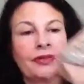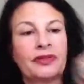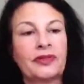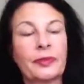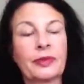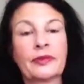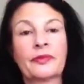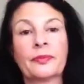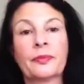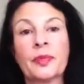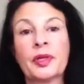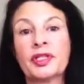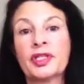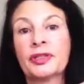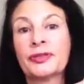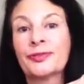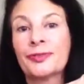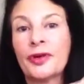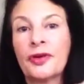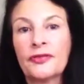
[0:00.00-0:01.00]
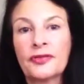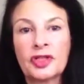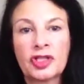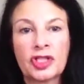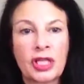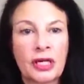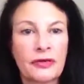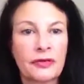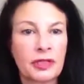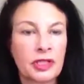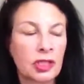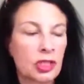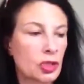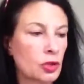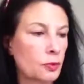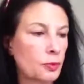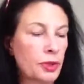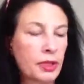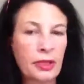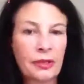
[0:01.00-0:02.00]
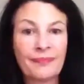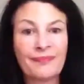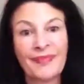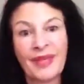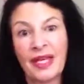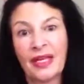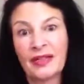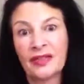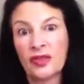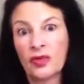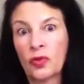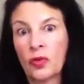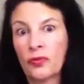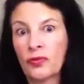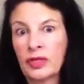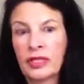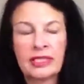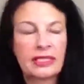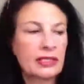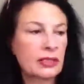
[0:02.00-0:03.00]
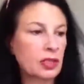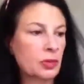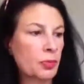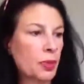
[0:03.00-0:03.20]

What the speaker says: I don't know, mind you, after charity shopping, it's not really such a